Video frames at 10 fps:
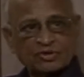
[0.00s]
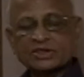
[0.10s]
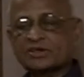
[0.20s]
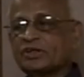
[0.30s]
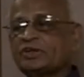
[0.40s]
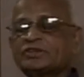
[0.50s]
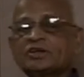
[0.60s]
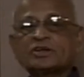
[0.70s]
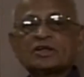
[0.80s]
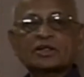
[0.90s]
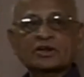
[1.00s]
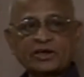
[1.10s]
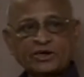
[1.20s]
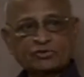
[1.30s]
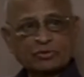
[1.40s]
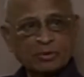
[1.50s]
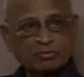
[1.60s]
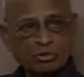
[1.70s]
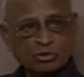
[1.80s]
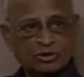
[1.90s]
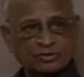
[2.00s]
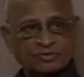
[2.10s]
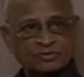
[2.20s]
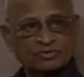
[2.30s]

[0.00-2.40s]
When the teacher reads from a book